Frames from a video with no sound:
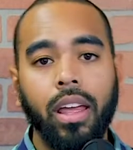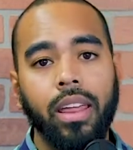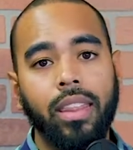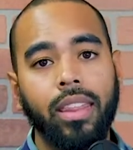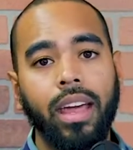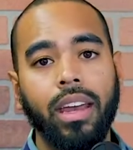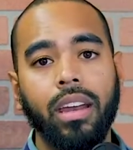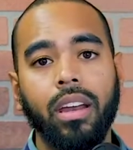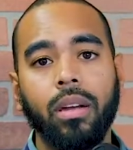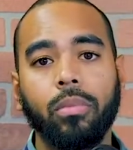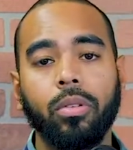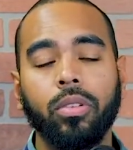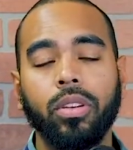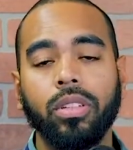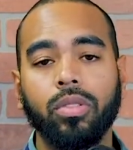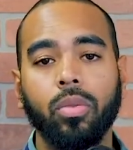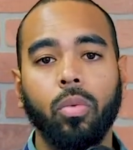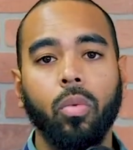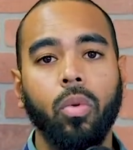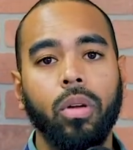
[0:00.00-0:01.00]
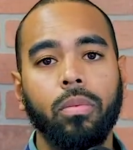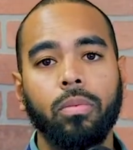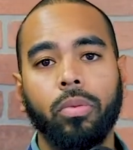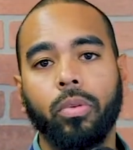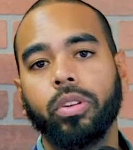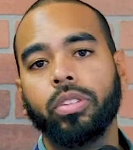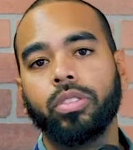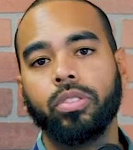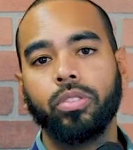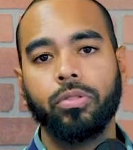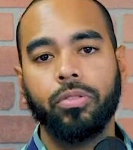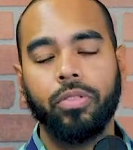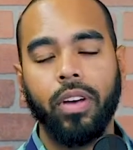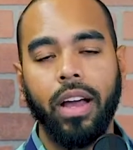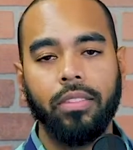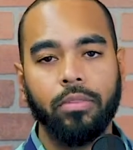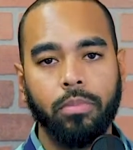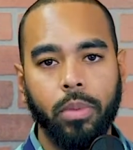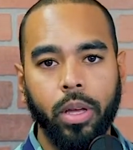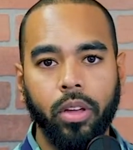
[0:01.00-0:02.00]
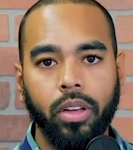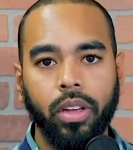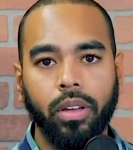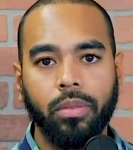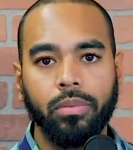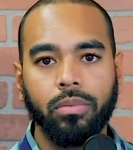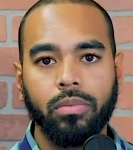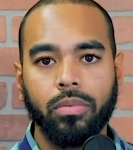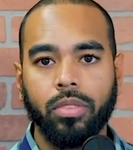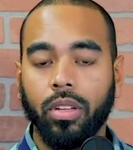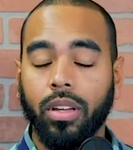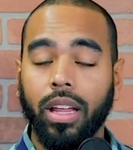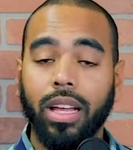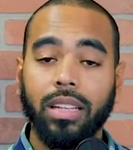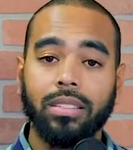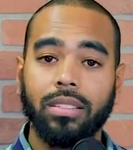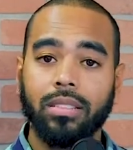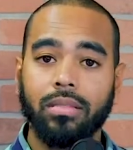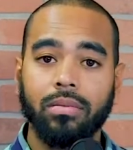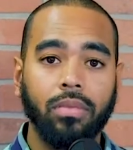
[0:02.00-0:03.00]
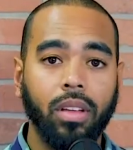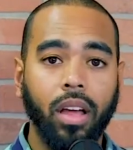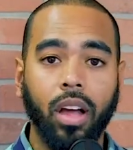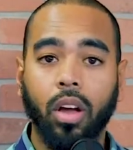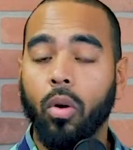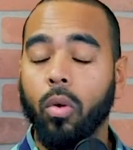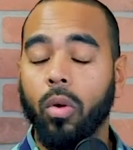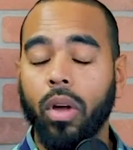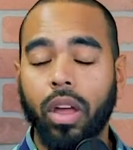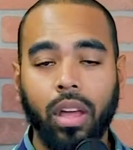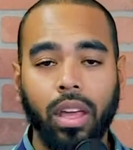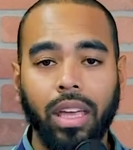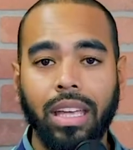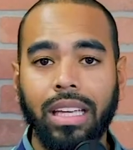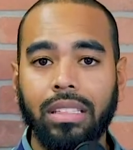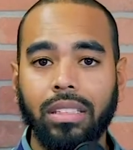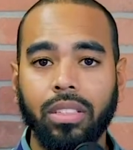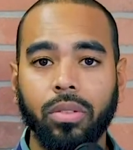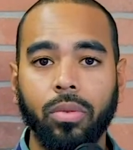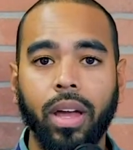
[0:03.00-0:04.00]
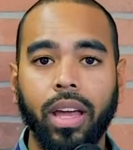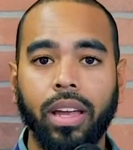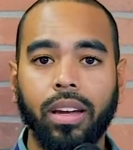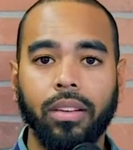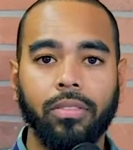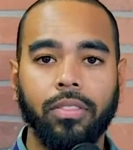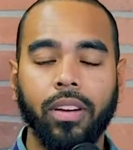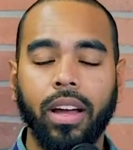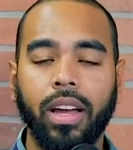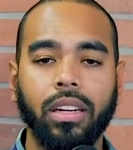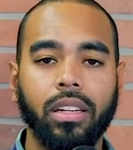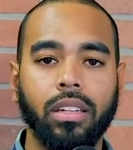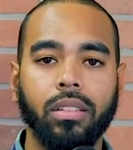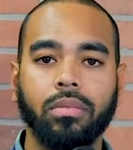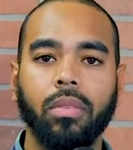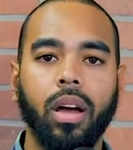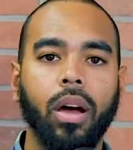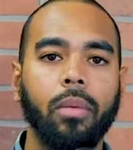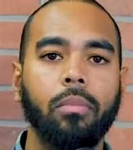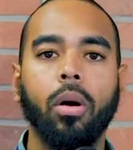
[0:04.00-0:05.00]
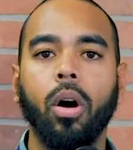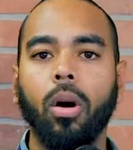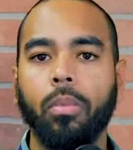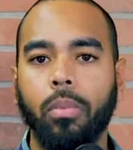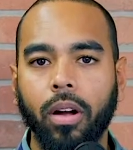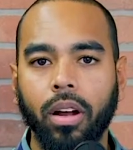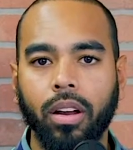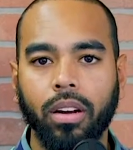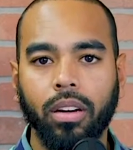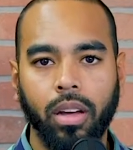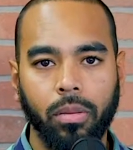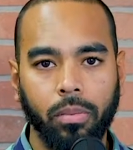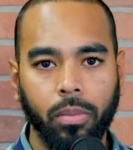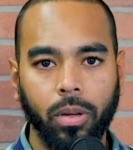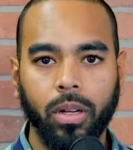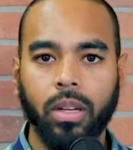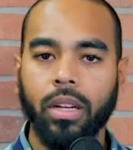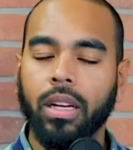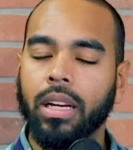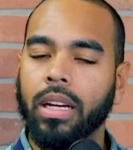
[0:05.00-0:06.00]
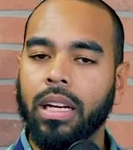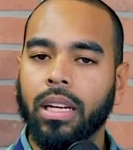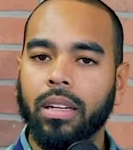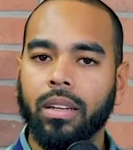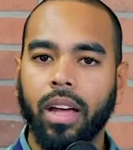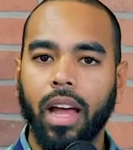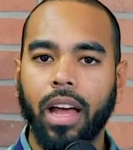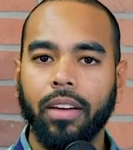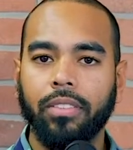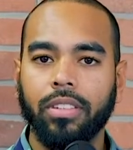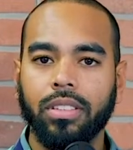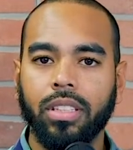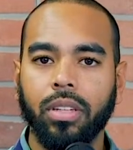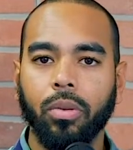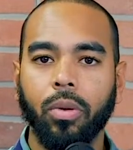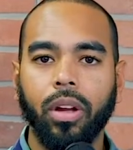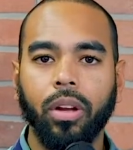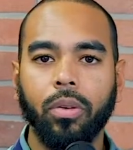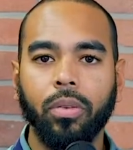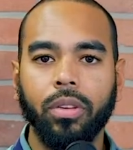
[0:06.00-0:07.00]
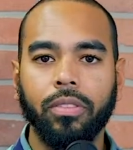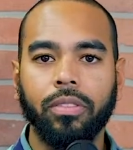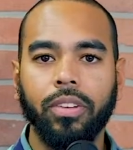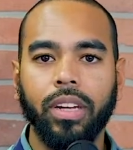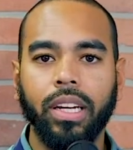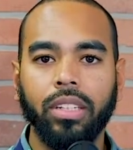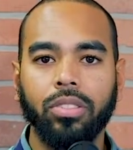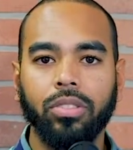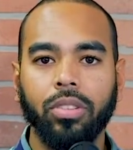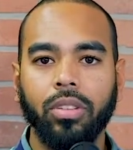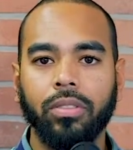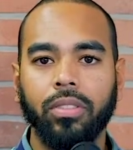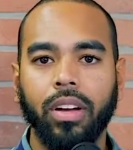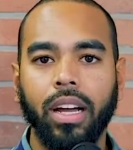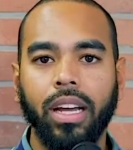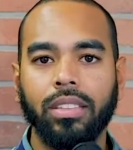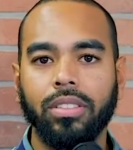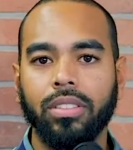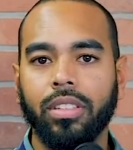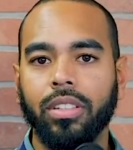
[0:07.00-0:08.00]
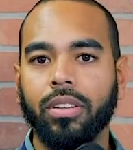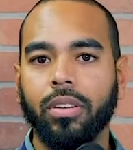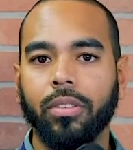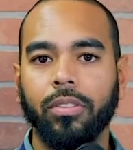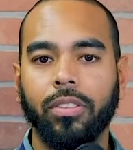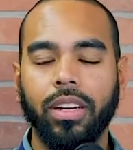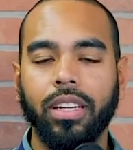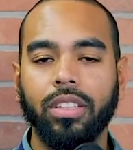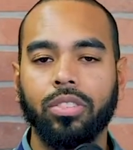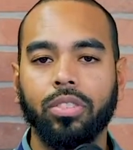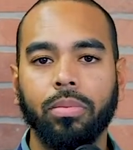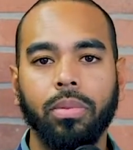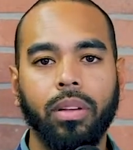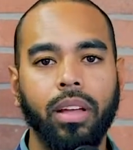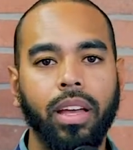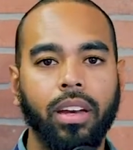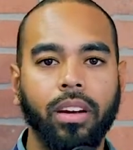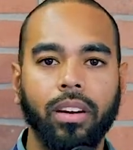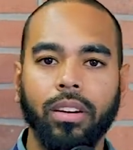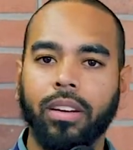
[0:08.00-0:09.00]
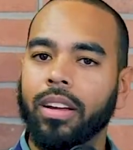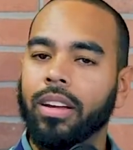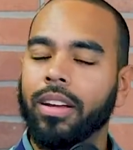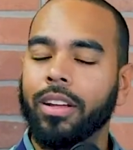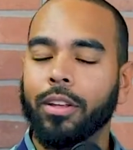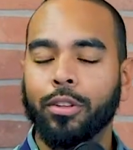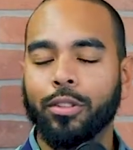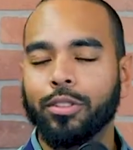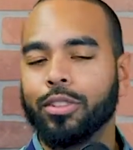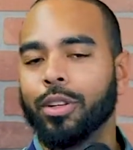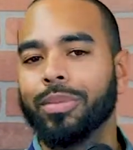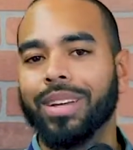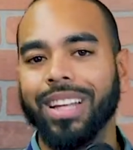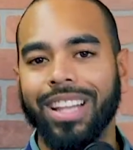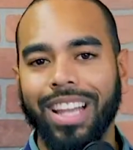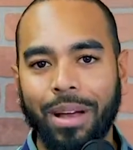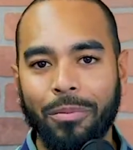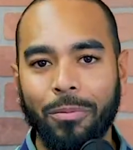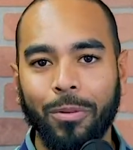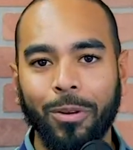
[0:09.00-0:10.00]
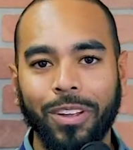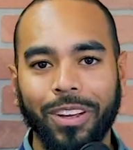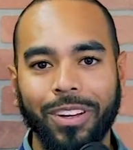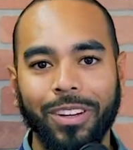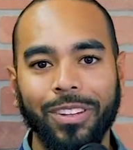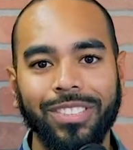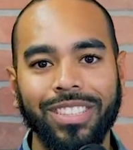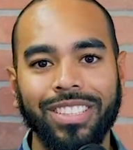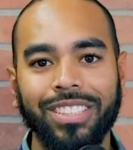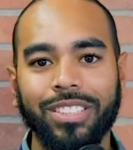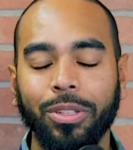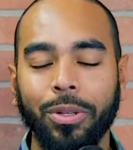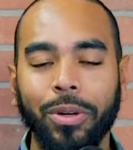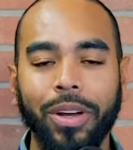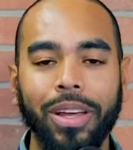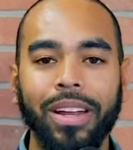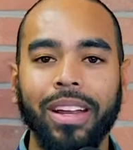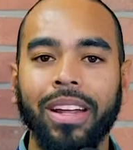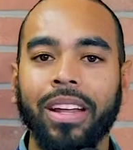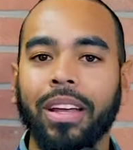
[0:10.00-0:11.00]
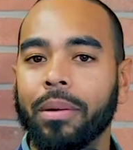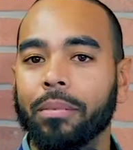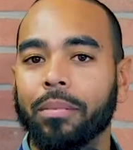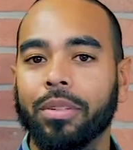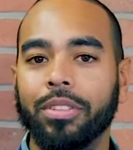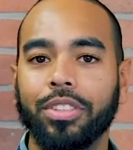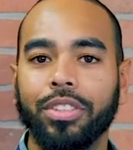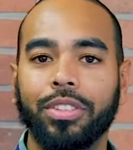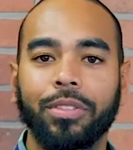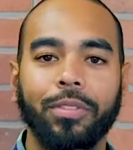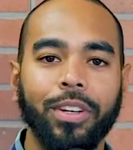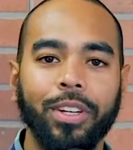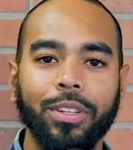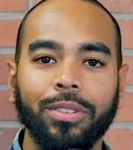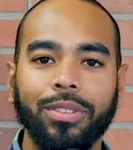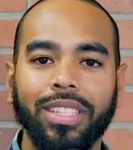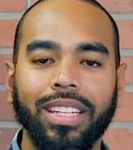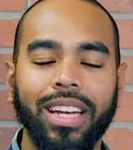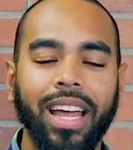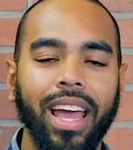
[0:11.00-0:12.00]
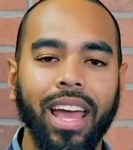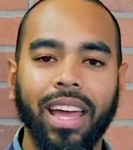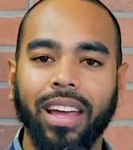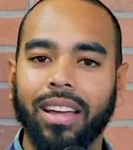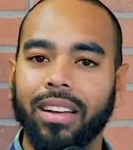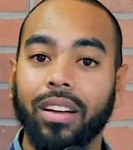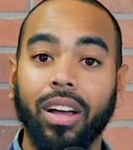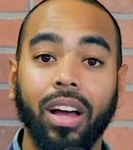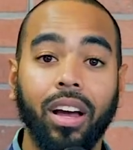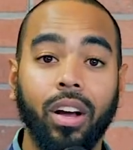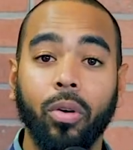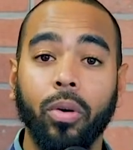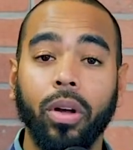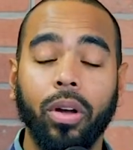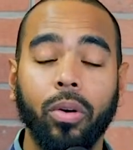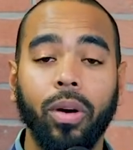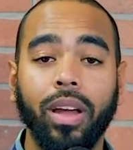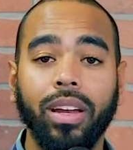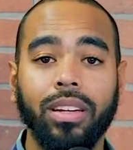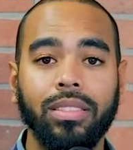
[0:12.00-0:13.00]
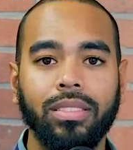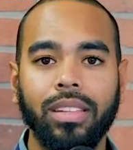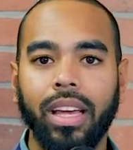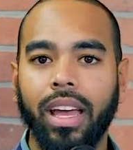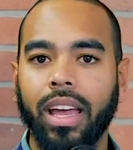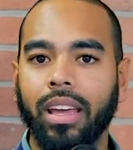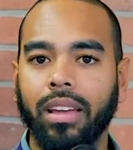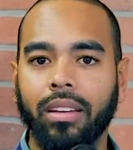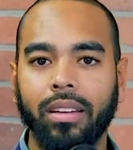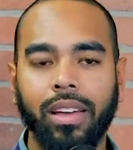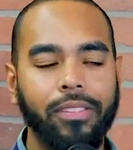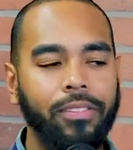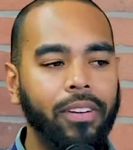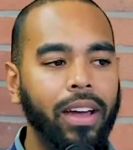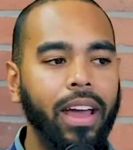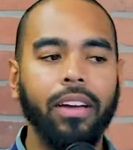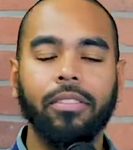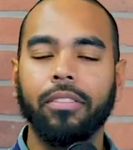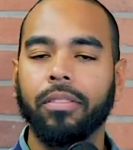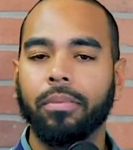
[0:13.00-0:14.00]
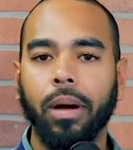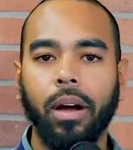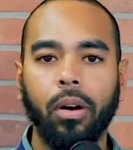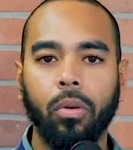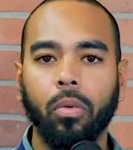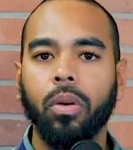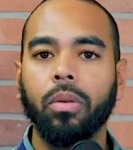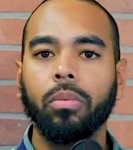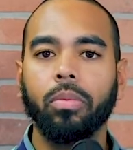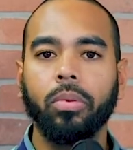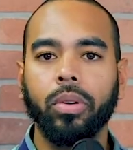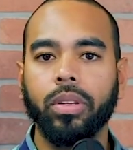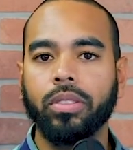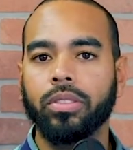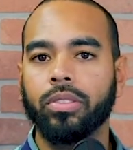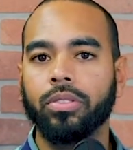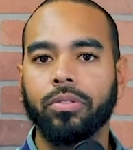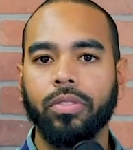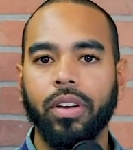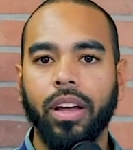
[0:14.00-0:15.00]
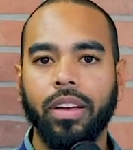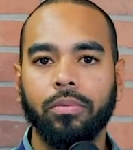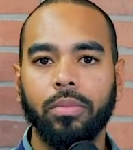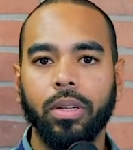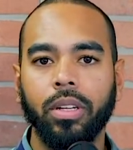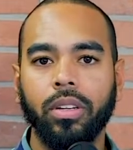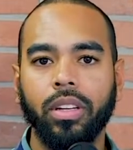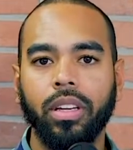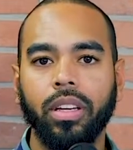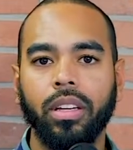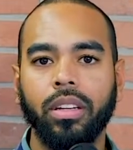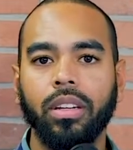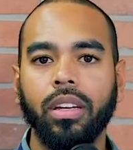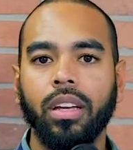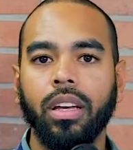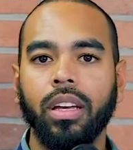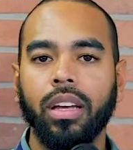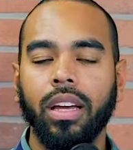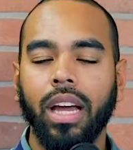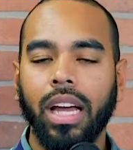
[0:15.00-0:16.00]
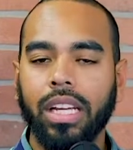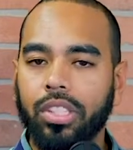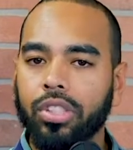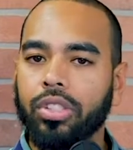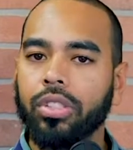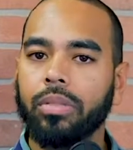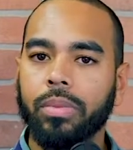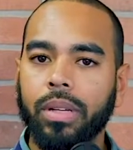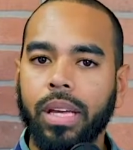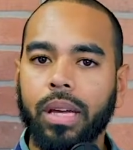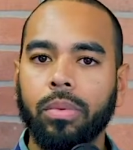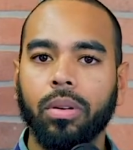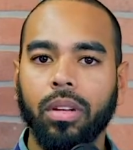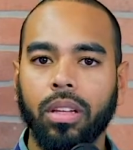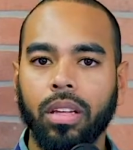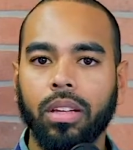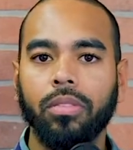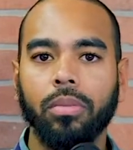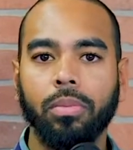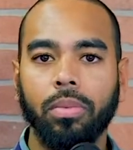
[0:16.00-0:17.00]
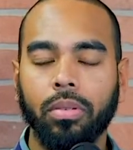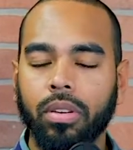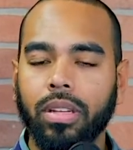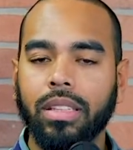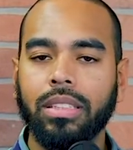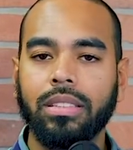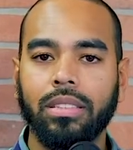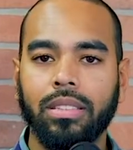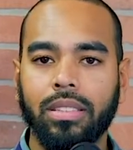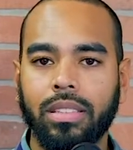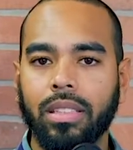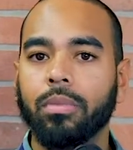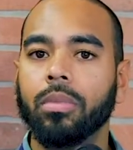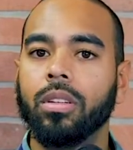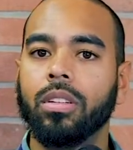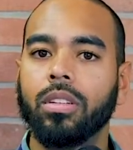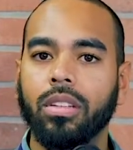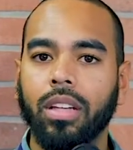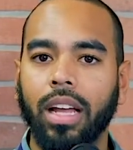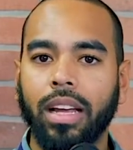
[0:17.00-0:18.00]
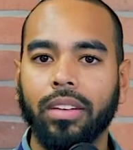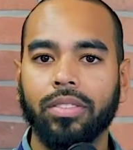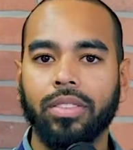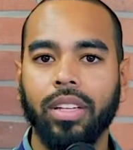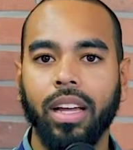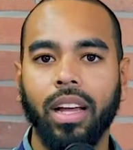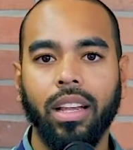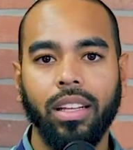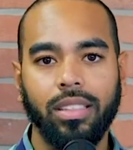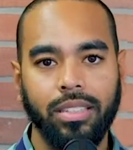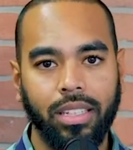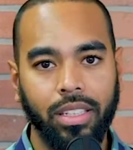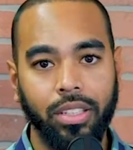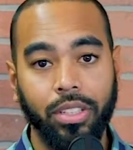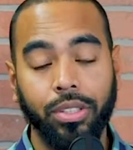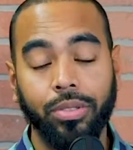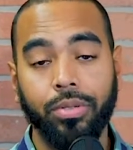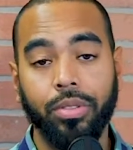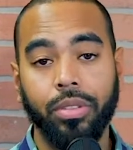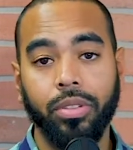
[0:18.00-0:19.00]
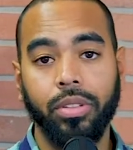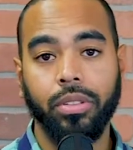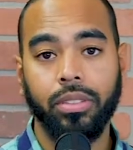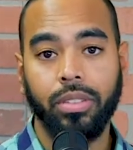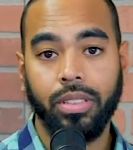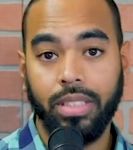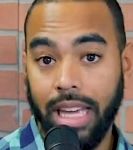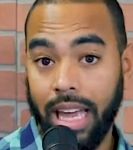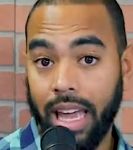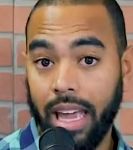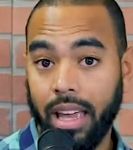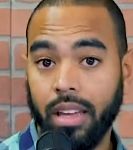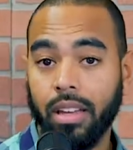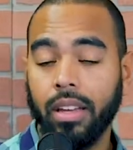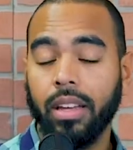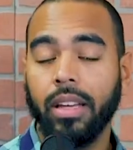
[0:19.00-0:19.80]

That number is $1.25 million. So that's a quick, easy way to find a ballpark number. Now, obviously, working with a financial advisor or financial planner, there's going to be a lot more that goes into it. But just for you today, a quick way to say, if I have about $1.25 million, I should be able to live a pretty similar lifestyle as I do today.